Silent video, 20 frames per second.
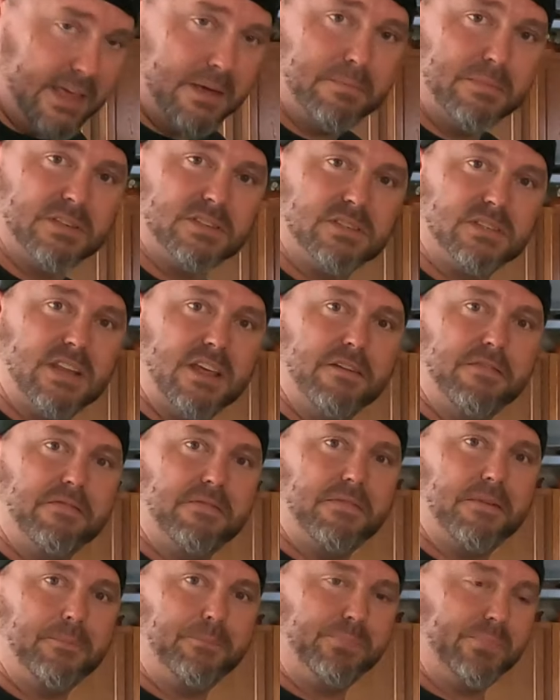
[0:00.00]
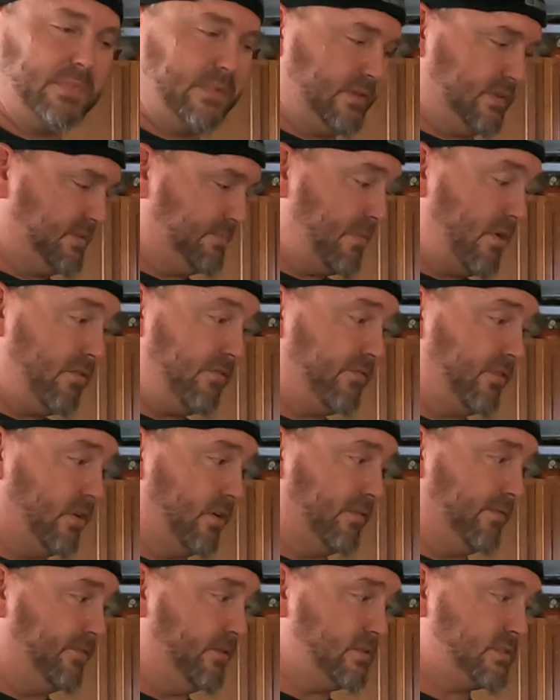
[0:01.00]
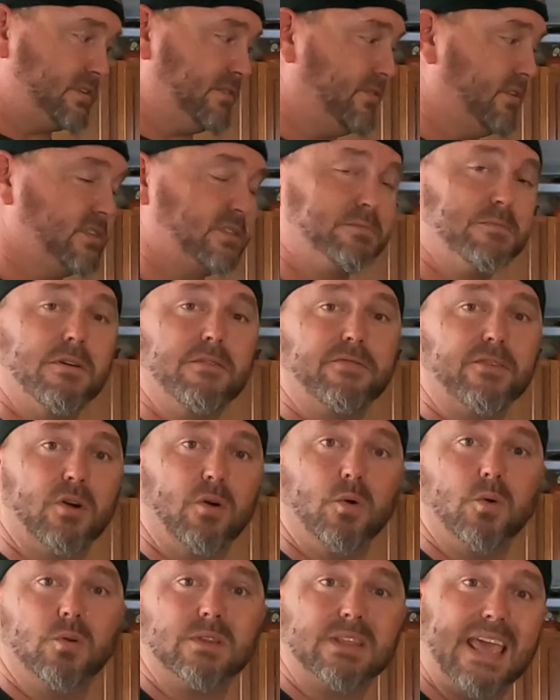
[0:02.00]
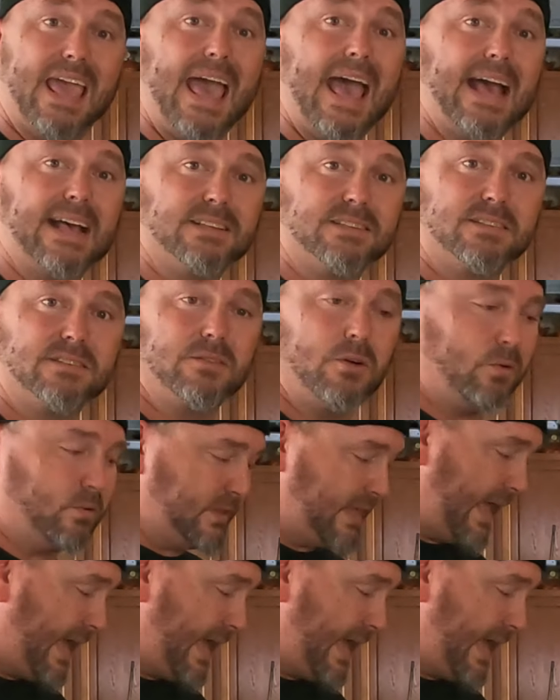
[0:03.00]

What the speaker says: give them a sniff, first of all smell for old gas. Old